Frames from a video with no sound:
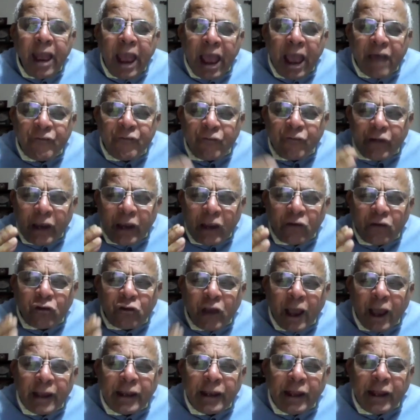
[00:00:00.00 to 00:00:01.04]
Every
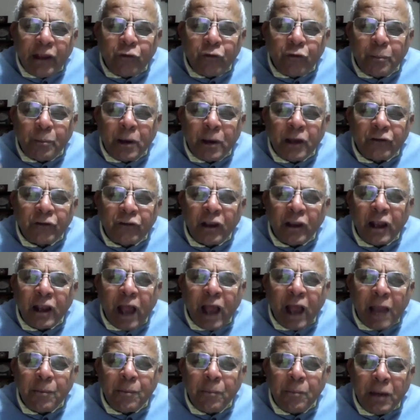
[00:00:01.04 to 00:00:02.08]
Chinese person
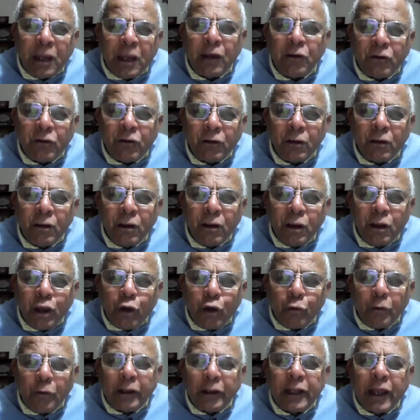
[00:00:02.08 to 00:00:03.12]
I meet,
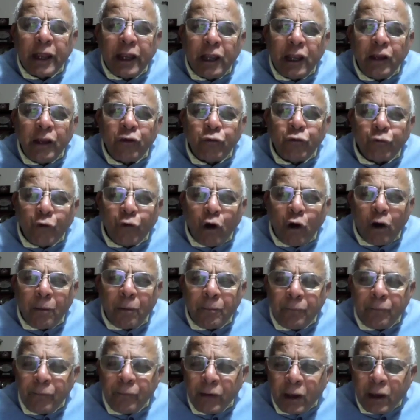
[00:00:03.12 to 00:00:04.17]
whether he's
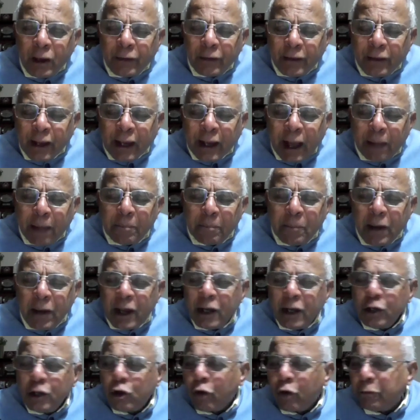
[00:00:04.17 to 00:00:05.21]
from the
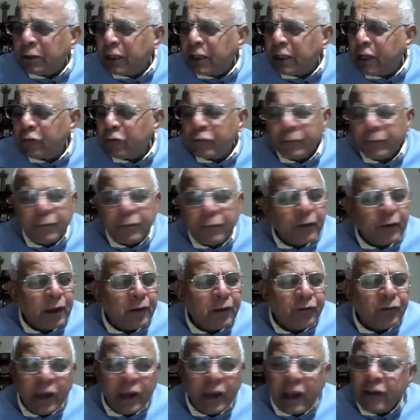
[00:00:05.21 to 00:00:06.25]
government or whether he's from the
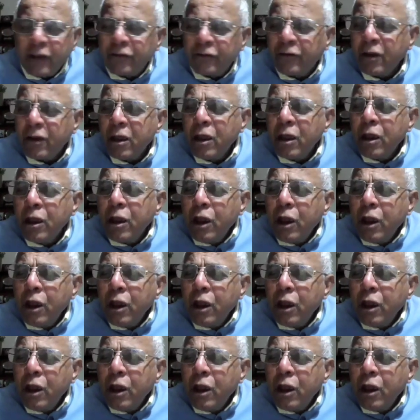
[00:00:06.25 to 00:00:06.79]
thing, says,